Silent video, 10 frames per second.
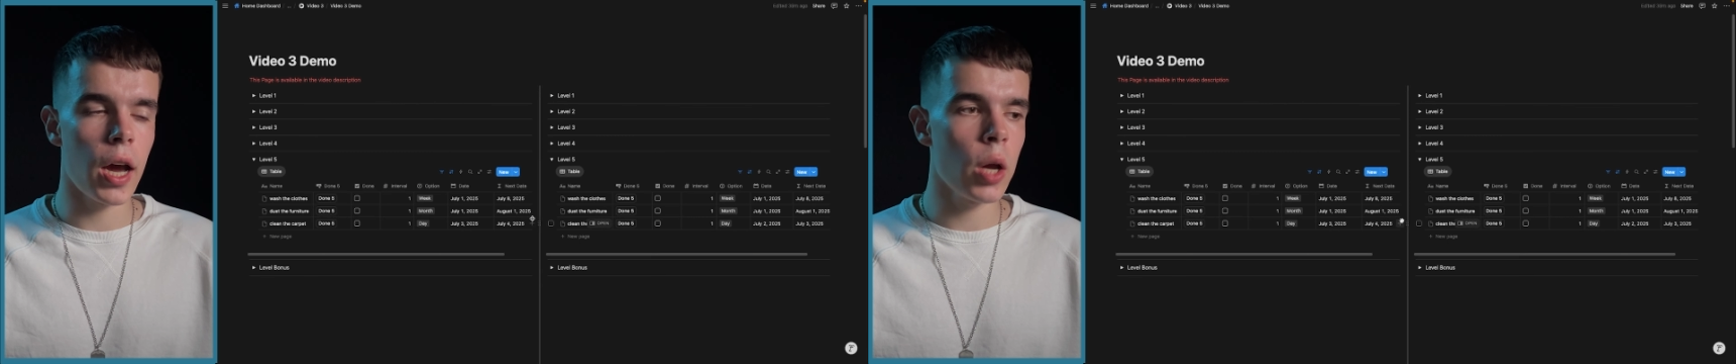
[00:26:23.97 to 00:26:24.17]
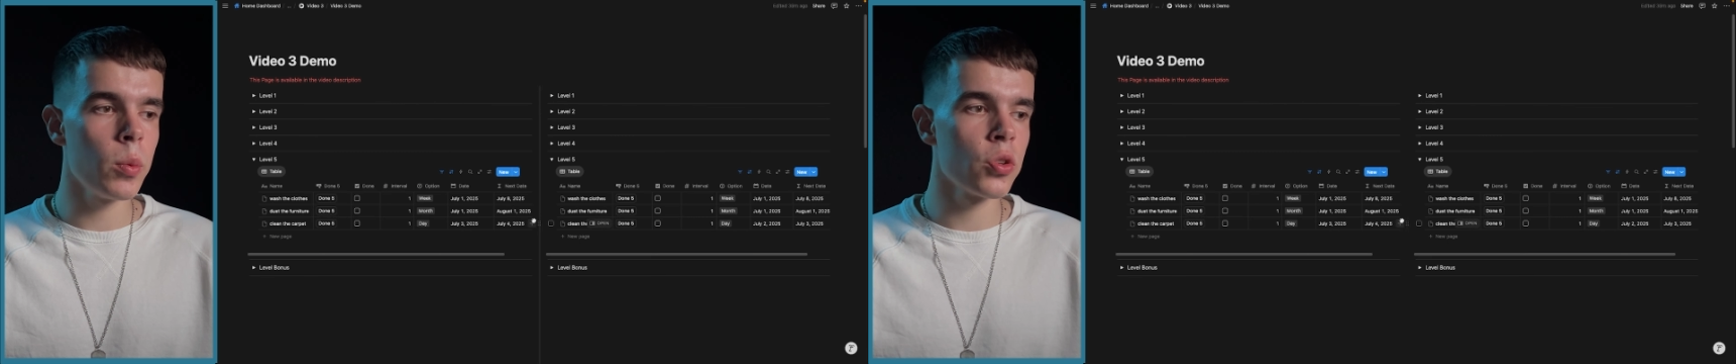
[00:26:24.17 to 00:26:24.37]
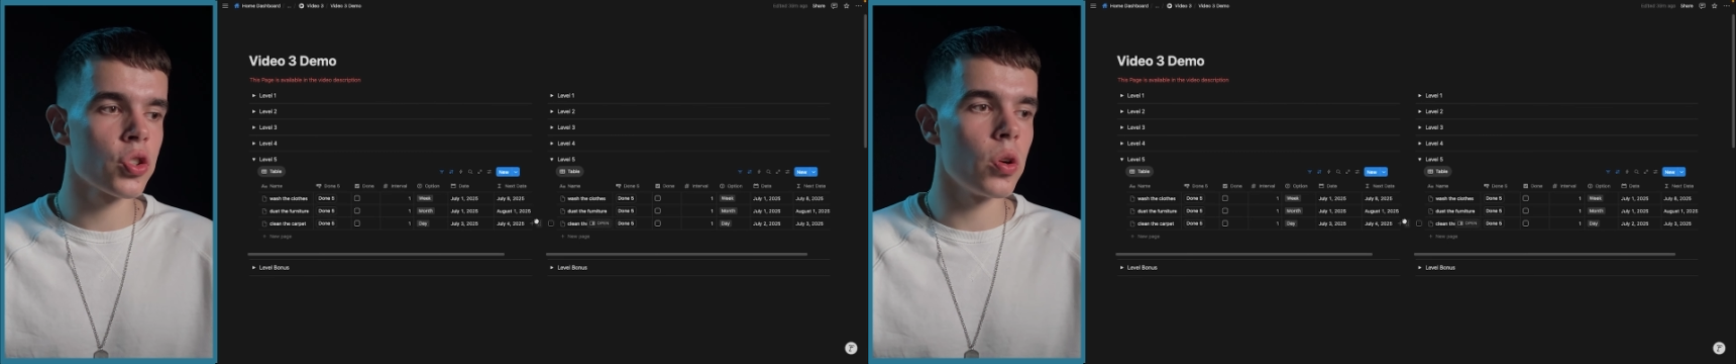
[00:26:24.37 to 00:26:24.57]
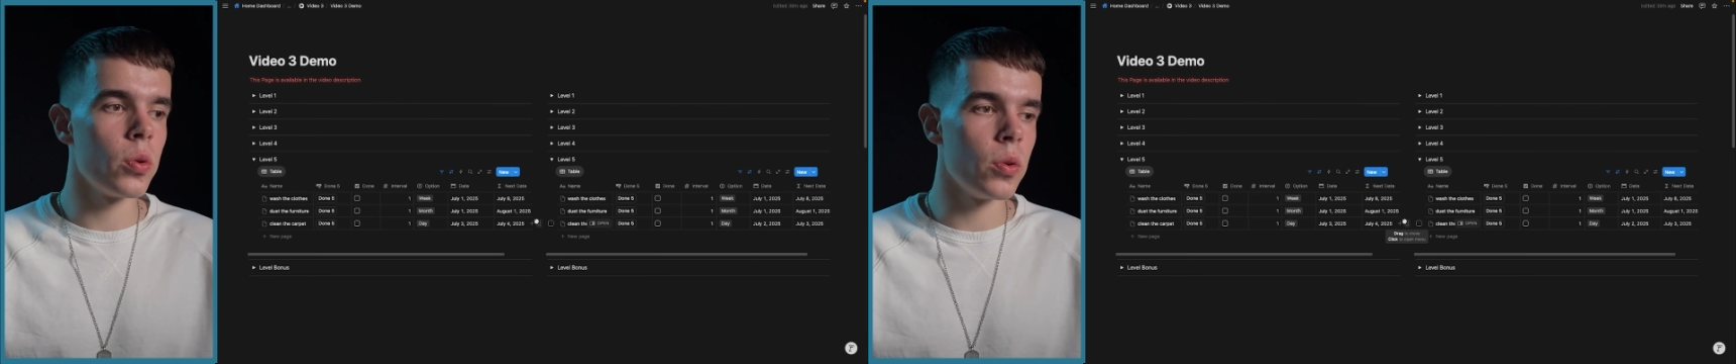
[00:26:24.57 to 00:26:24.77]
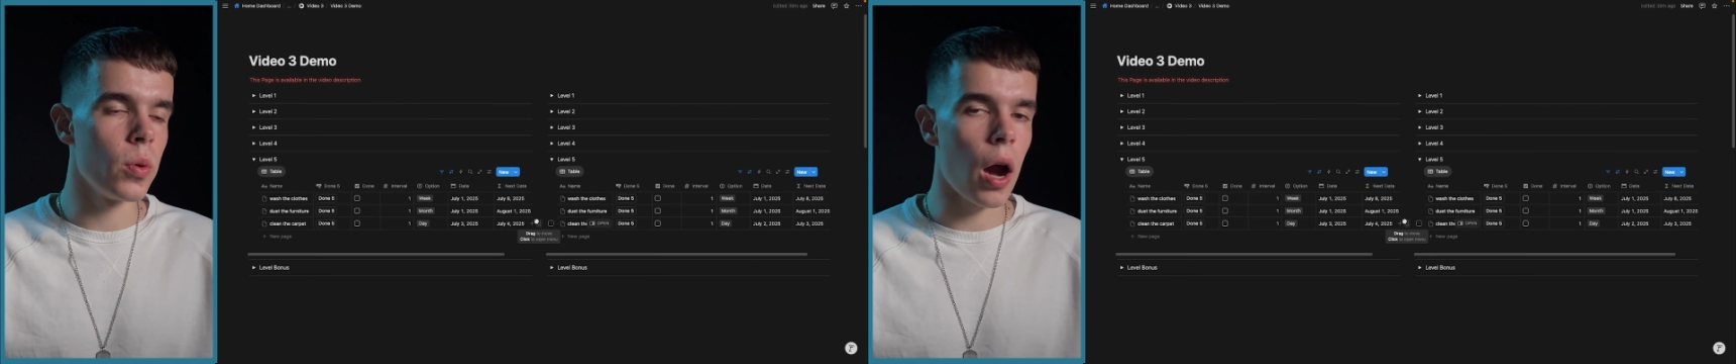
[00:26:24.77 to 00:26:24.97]
I will show
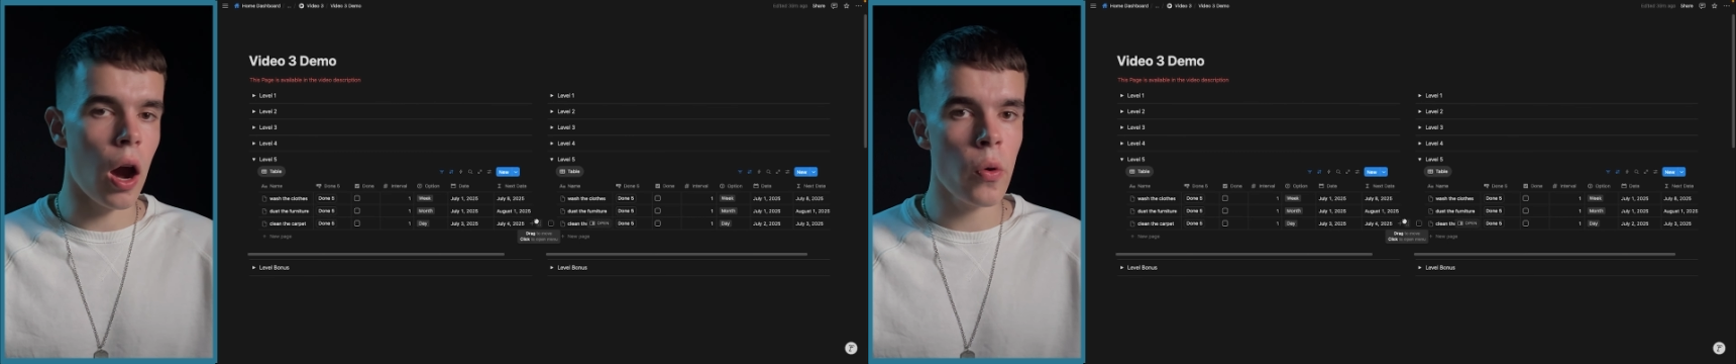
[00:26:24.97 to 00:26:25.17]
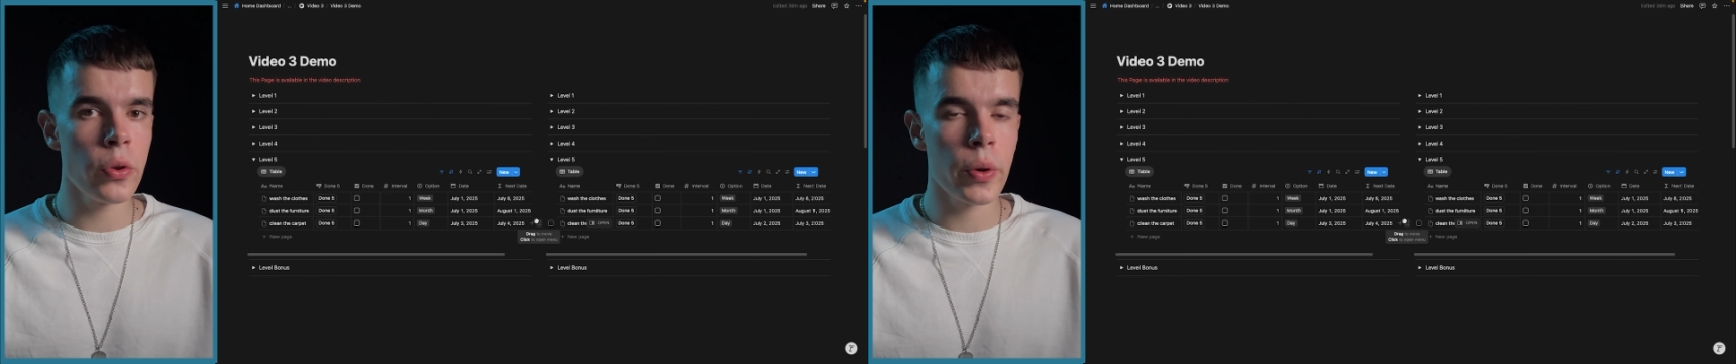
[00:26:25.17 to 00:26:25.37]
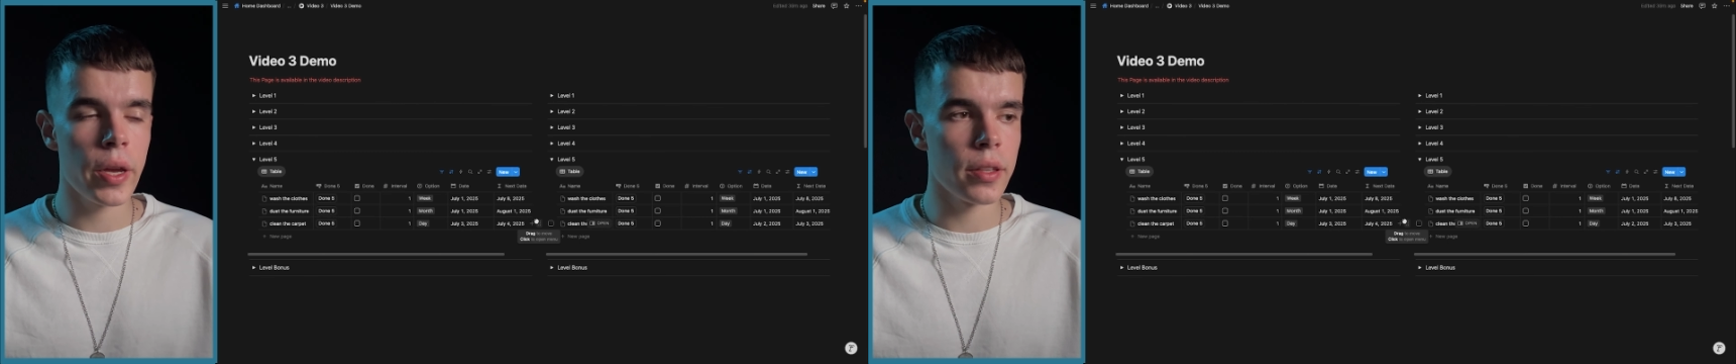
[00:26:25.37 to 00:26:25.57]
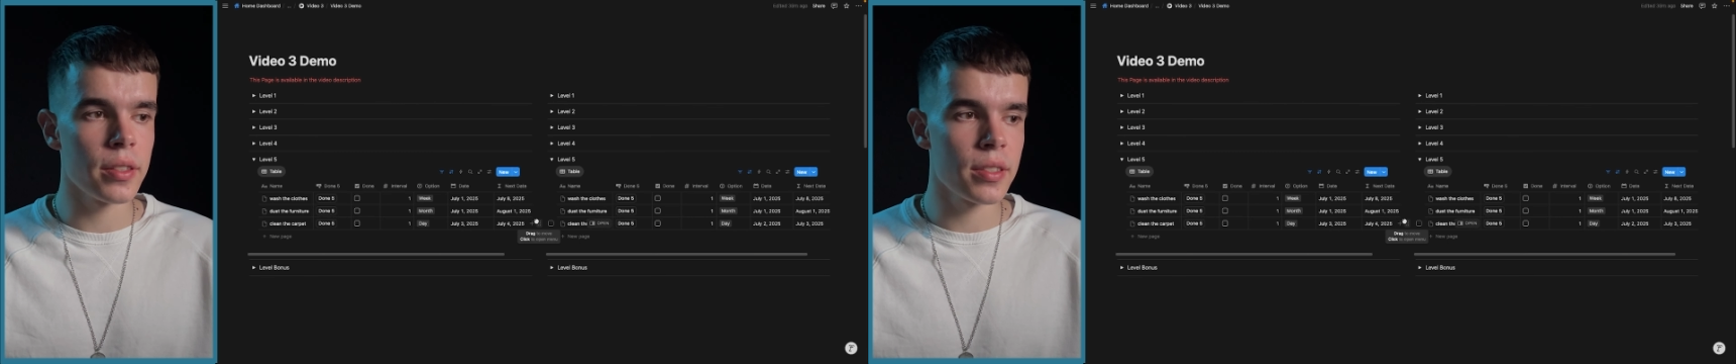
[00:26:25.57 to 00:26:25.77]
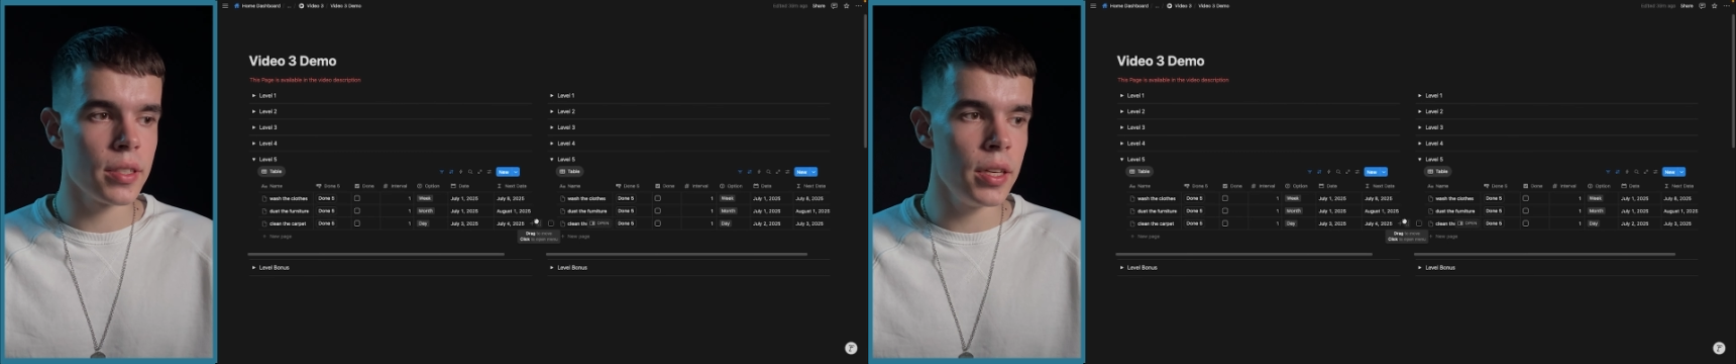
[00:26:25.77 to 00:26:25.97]
you how you can
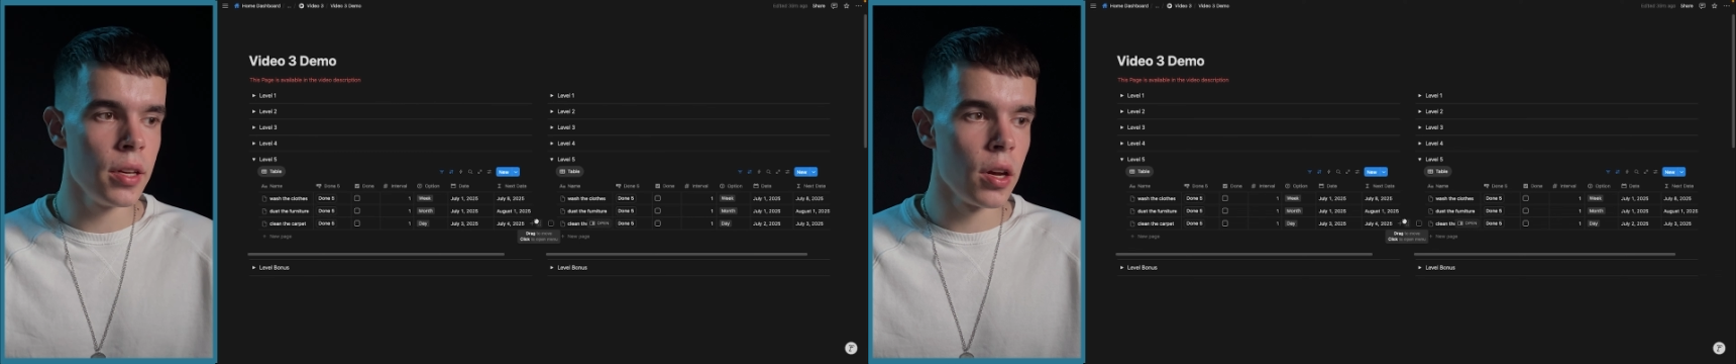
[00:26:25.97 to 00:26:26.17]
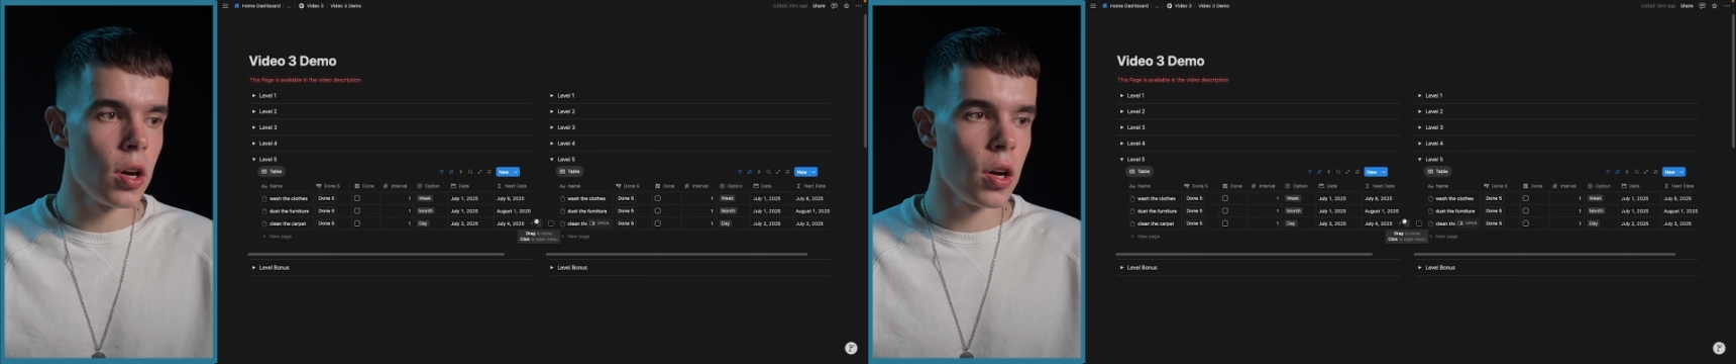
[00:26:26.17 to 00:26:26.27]
see